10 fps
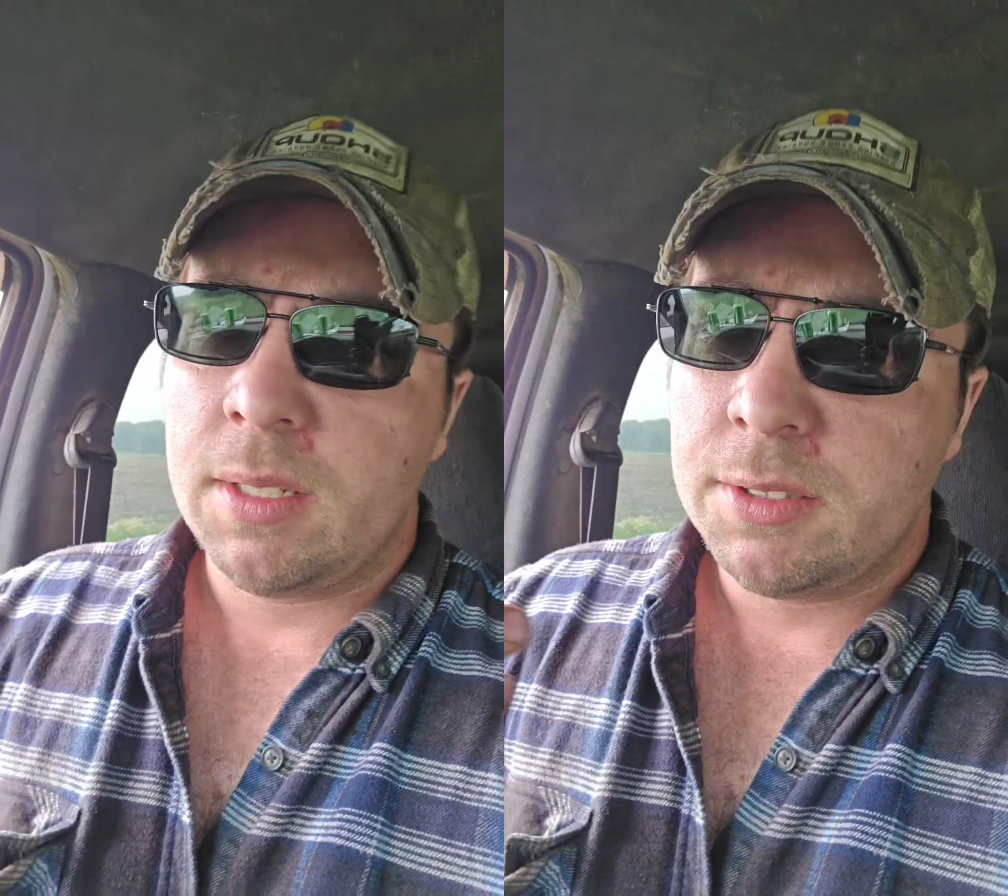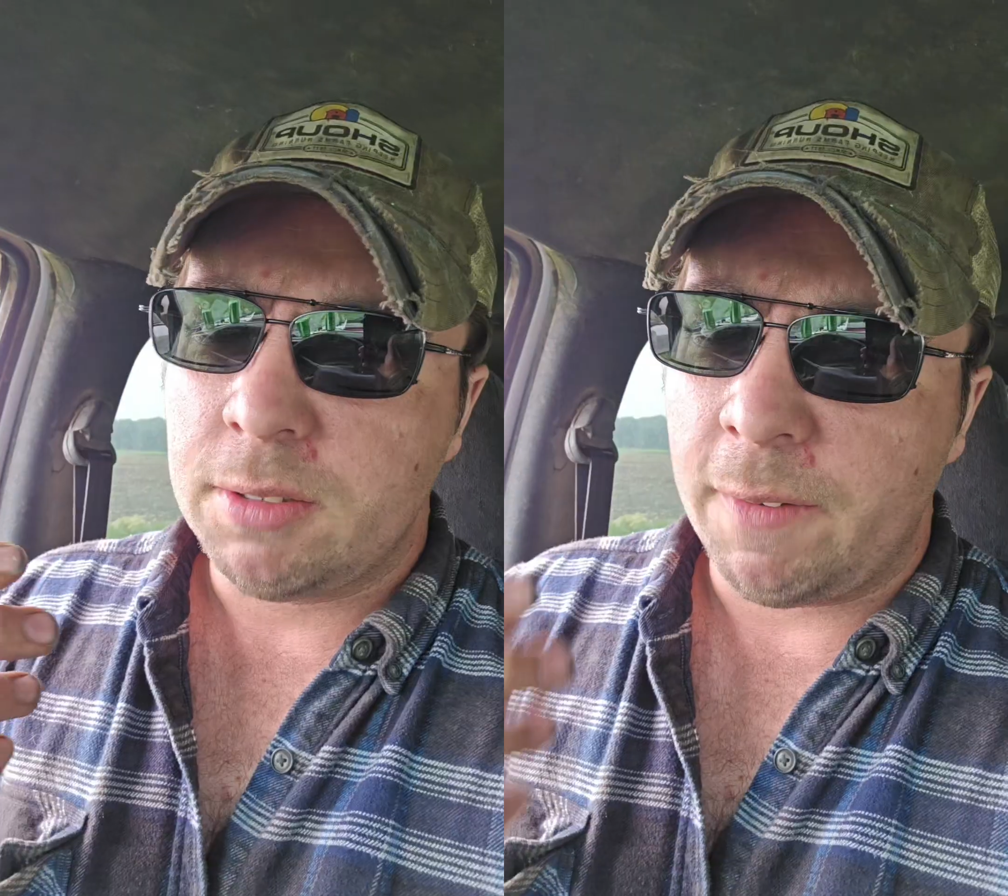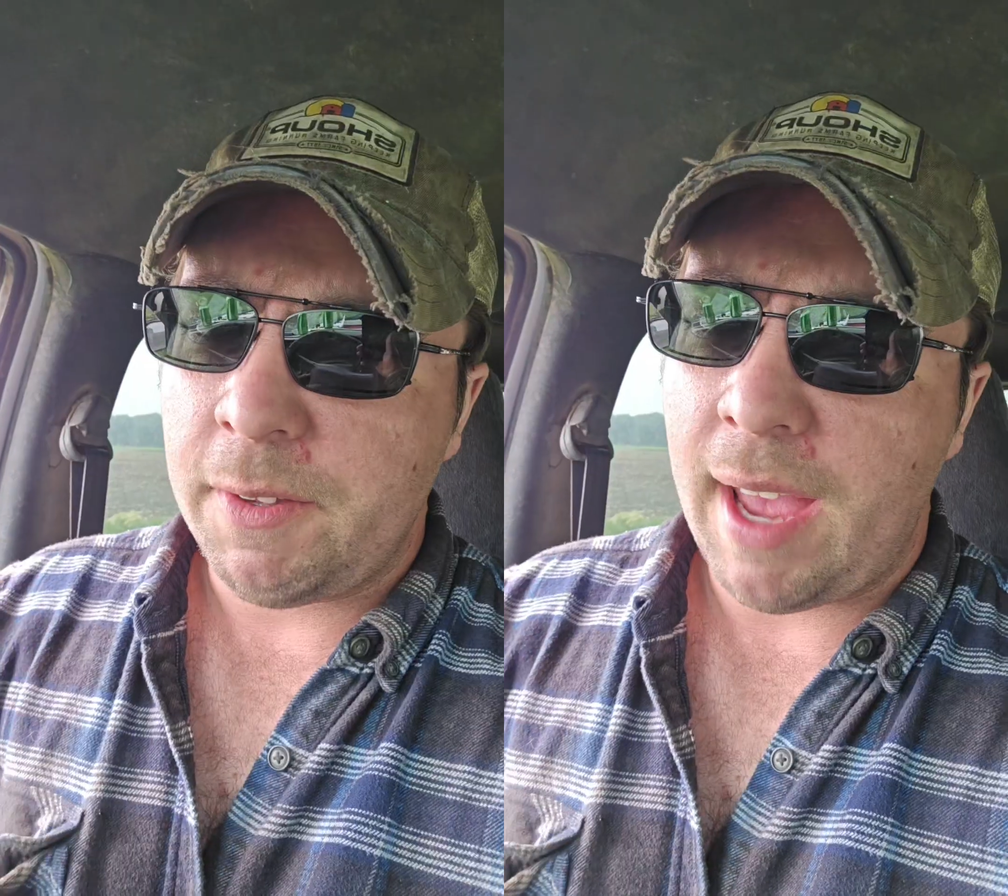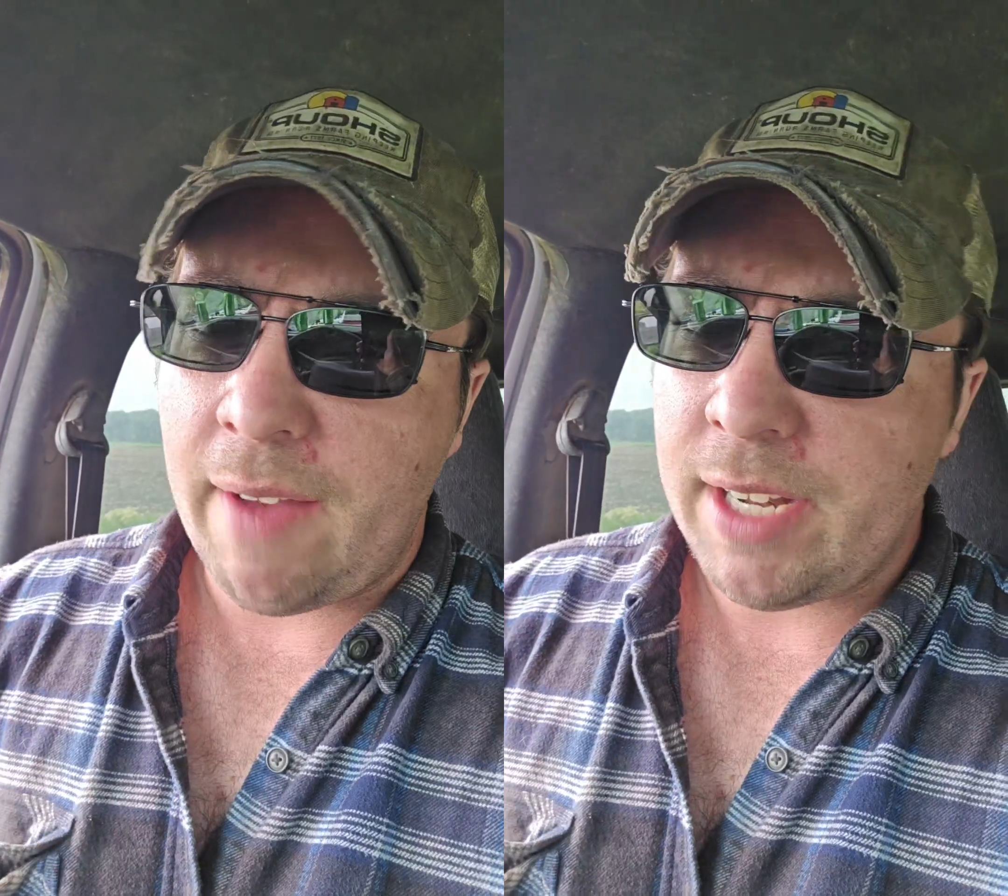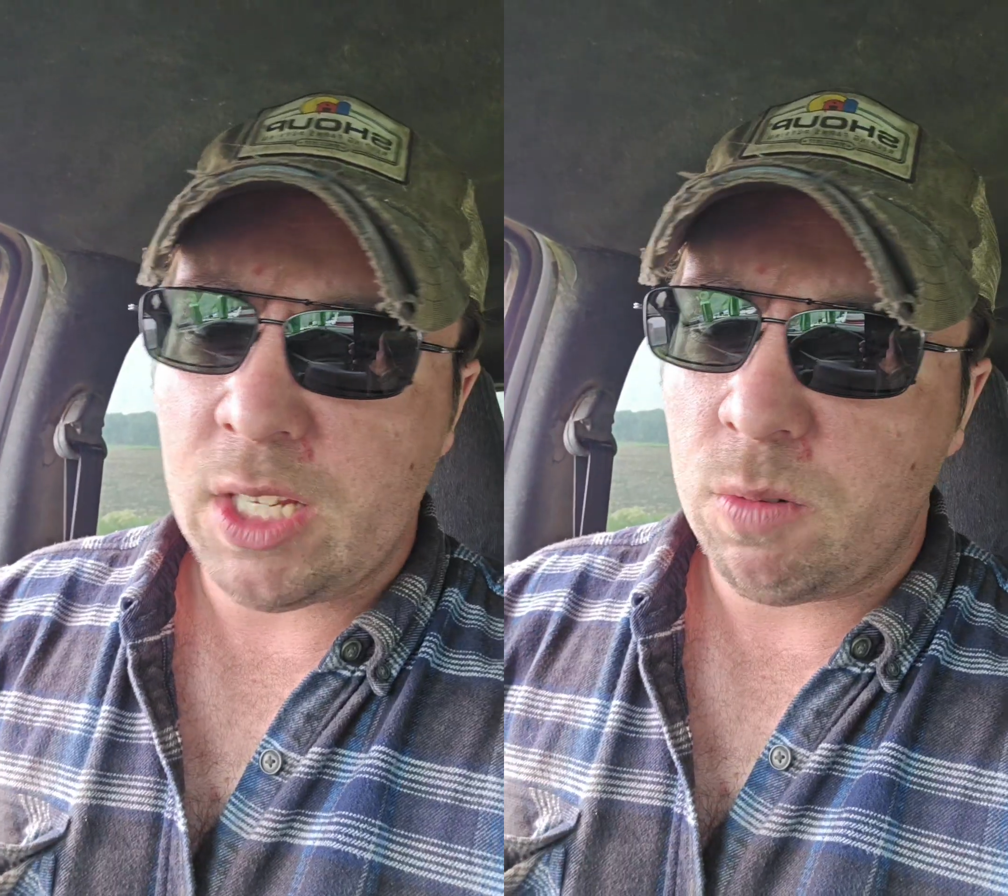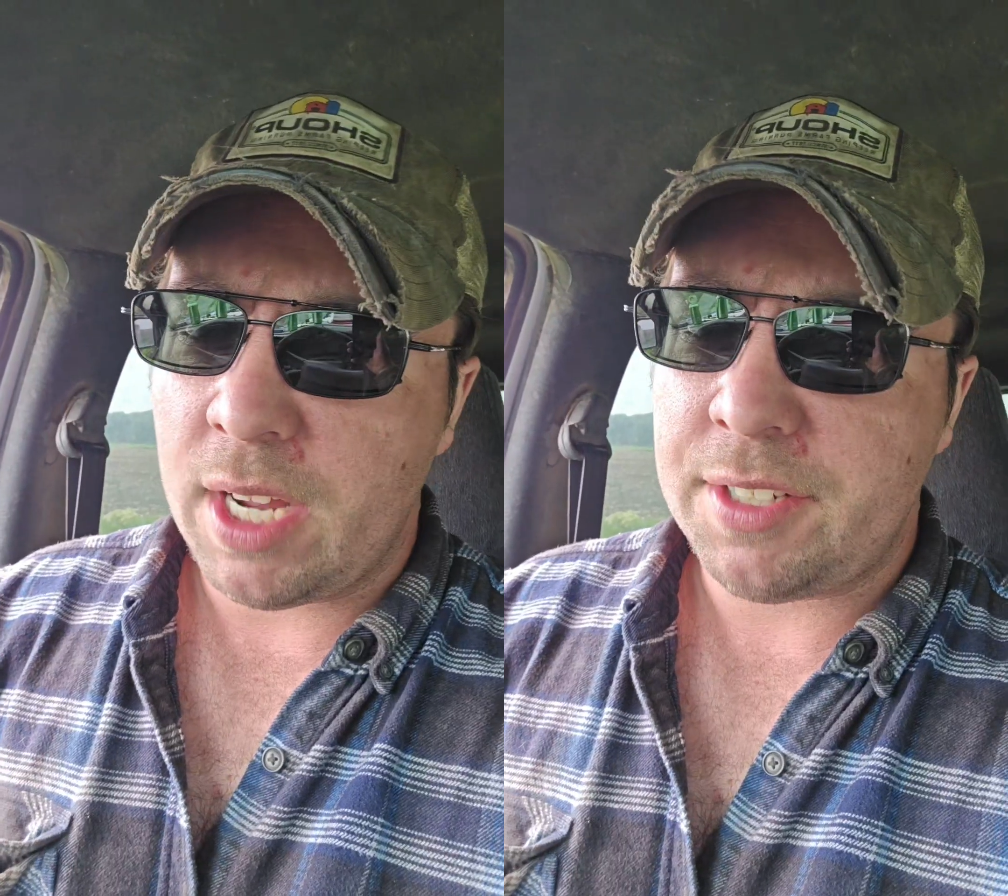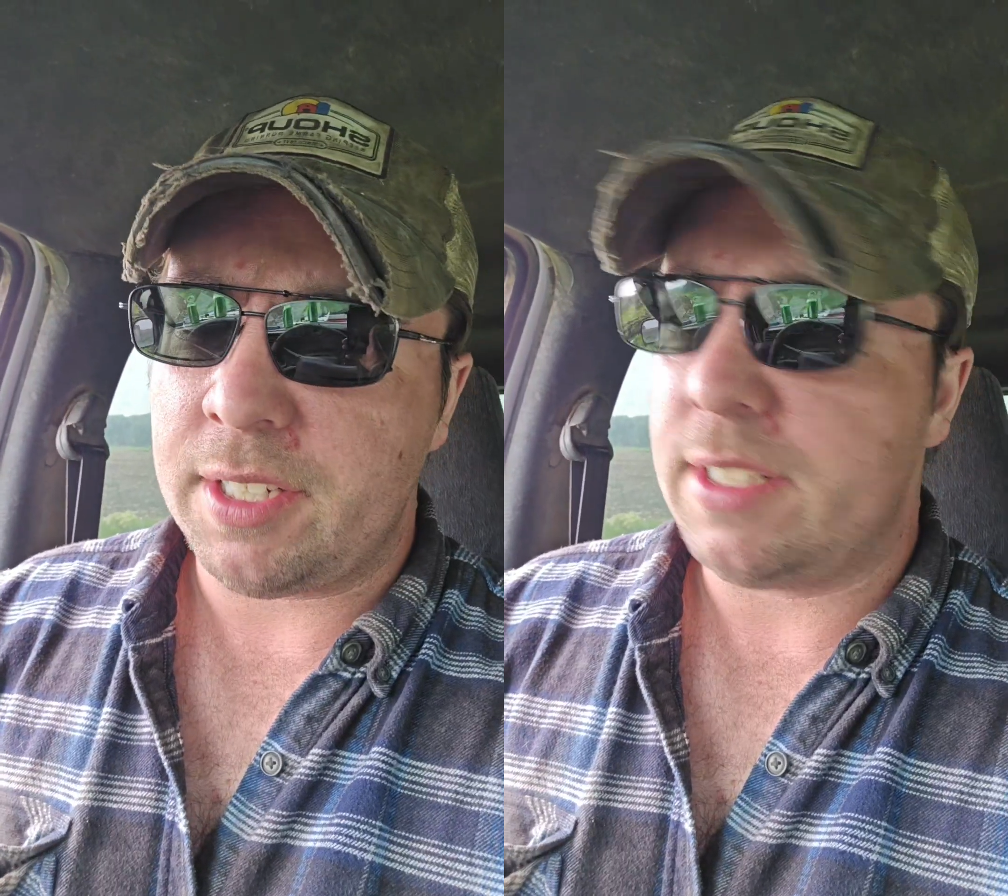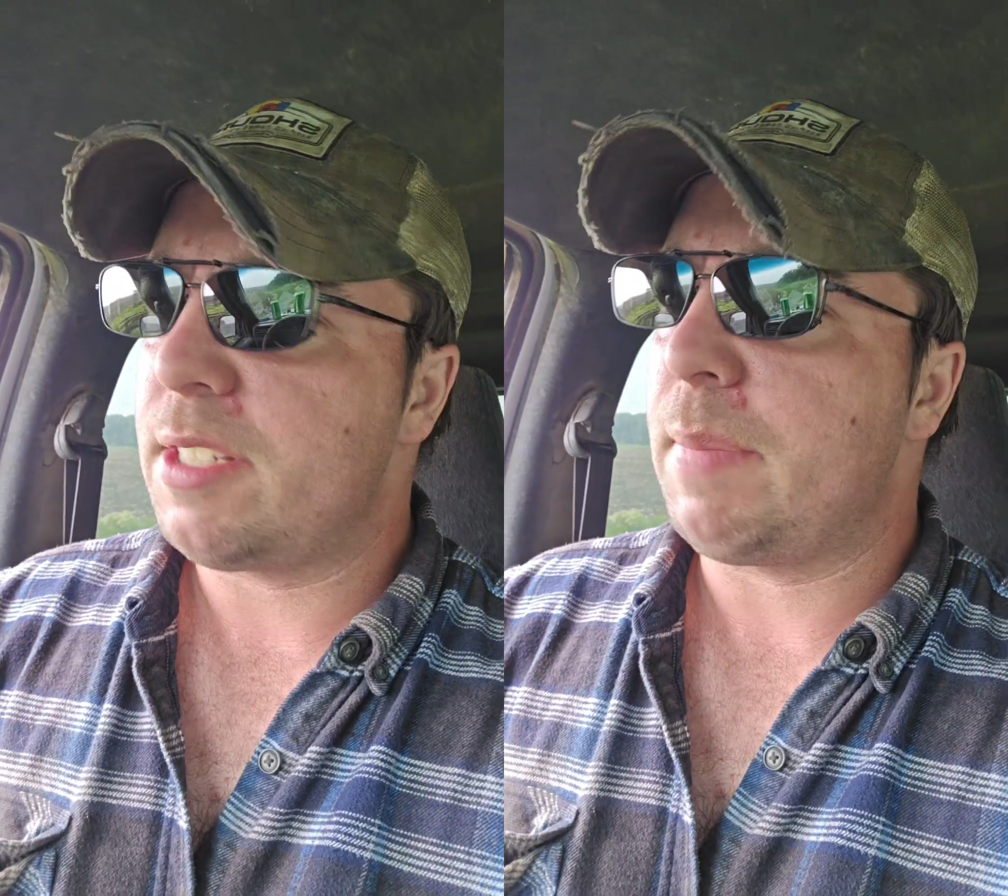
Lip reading: So if you have any questions